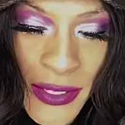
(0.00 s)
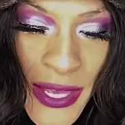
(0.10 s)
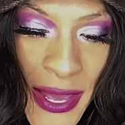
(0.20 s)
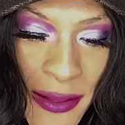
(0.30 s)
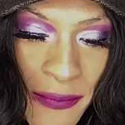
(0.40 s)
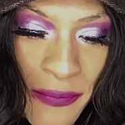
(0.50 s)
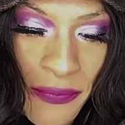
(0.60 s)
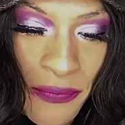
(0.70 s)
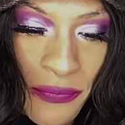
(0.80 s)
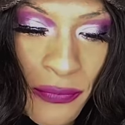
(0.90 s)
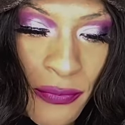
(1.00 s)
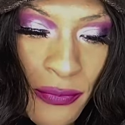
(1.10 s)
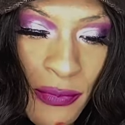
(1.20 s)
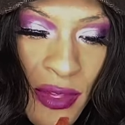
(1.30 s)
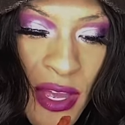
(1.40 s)
Yeah,
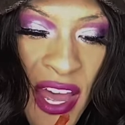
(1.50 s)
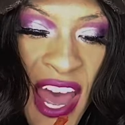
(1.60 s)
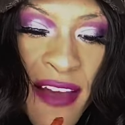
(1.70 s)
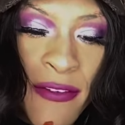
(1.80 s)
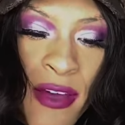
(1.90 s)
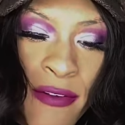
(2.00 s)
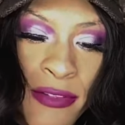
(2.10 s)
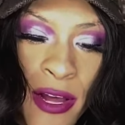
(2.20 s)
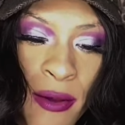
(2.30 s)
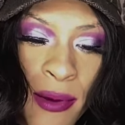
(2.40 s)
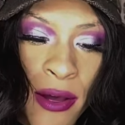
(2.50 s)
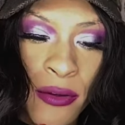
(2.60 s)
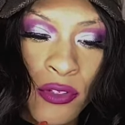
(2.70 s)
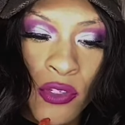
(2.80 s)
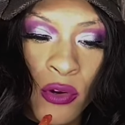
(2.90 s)
Have you ever thought
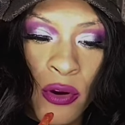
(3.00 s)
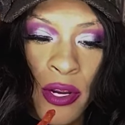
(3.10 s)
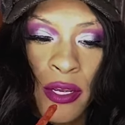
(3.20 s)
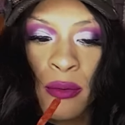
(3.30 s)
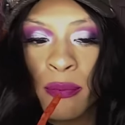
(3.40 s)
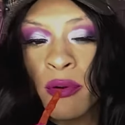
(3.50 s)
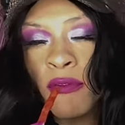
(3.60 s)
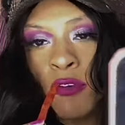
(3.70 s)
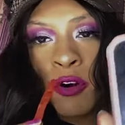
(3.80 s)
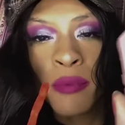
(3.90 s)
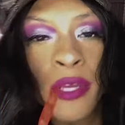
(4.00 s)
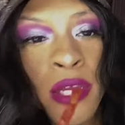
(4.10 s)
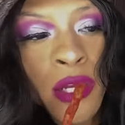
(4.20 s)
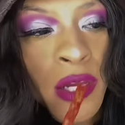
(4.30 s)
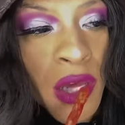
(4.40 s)
about touring, performing